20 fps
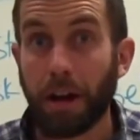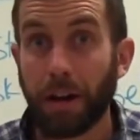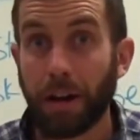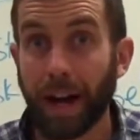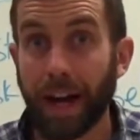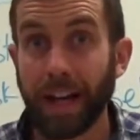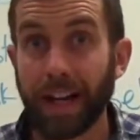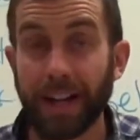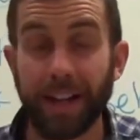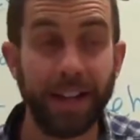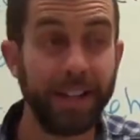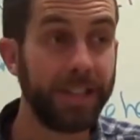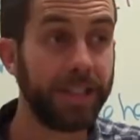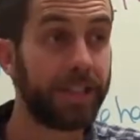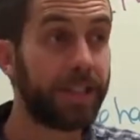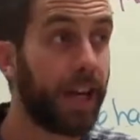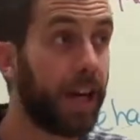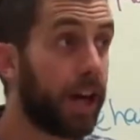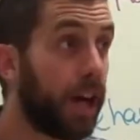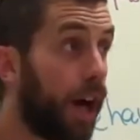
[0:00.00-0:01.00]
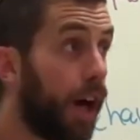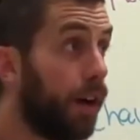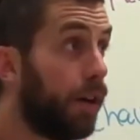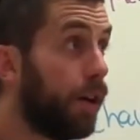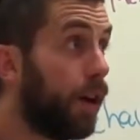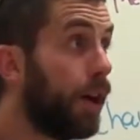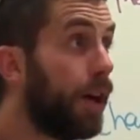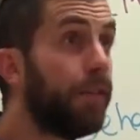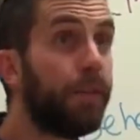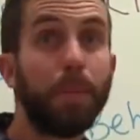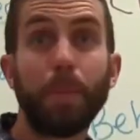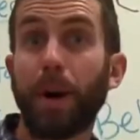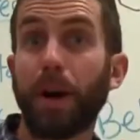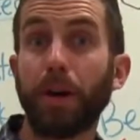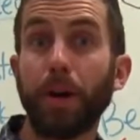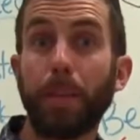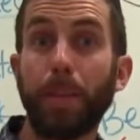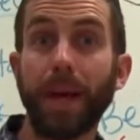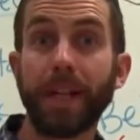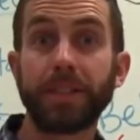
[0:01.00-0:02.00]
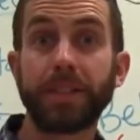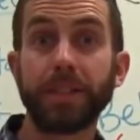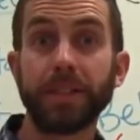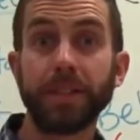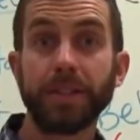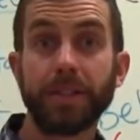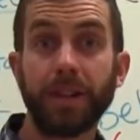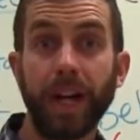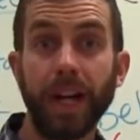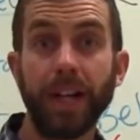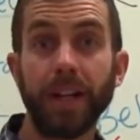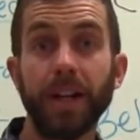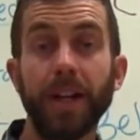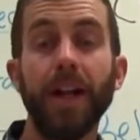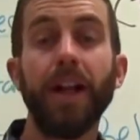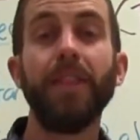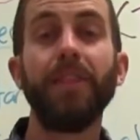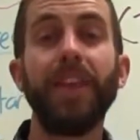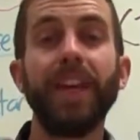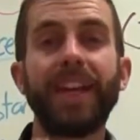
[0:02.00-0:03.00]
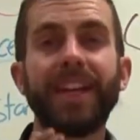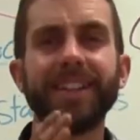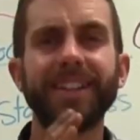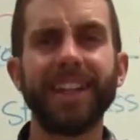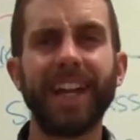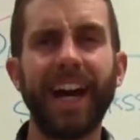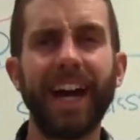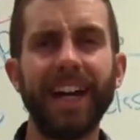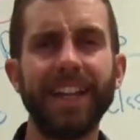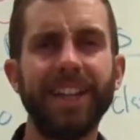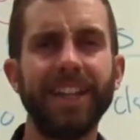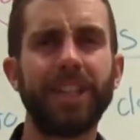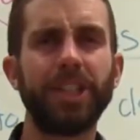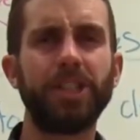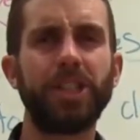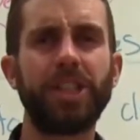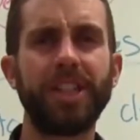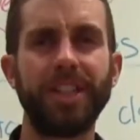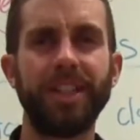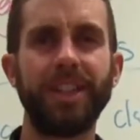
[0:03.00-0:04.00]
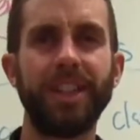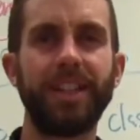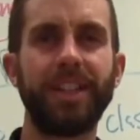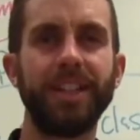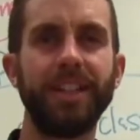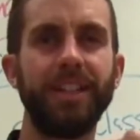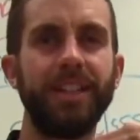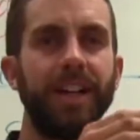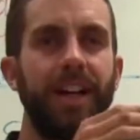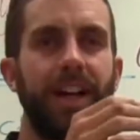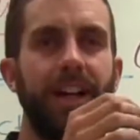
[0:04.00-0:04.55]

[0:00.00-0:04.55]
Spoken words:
right? And just like, I don't know, I never borrowed a pencil, right? They could lie, they could cheat, they could